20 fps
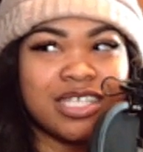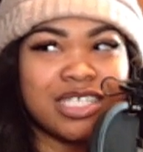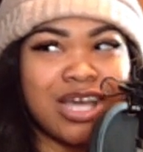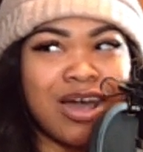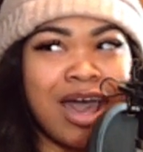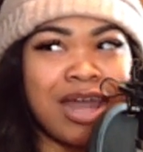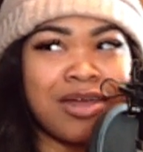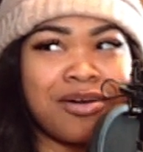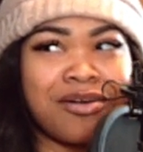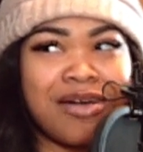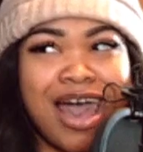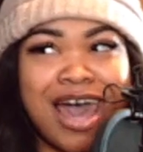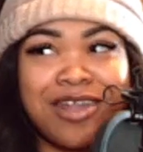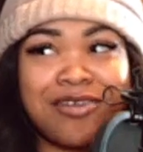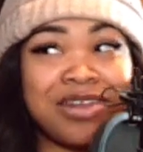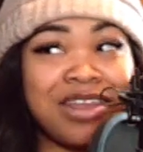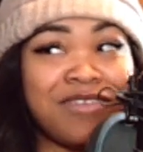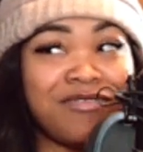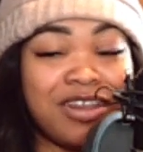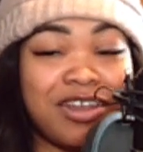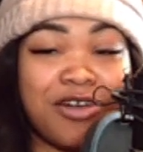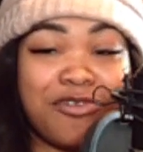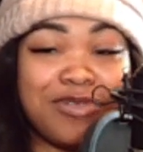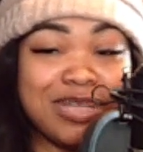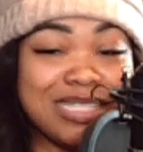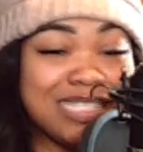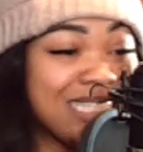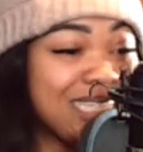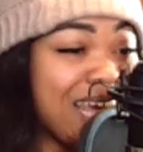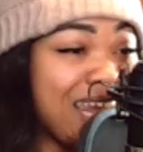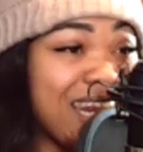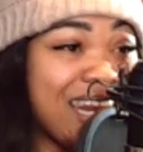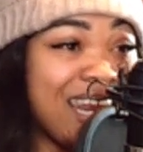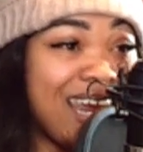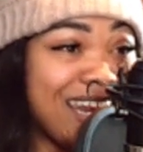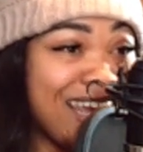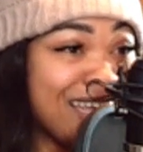So I don't I don't even know what to say to that.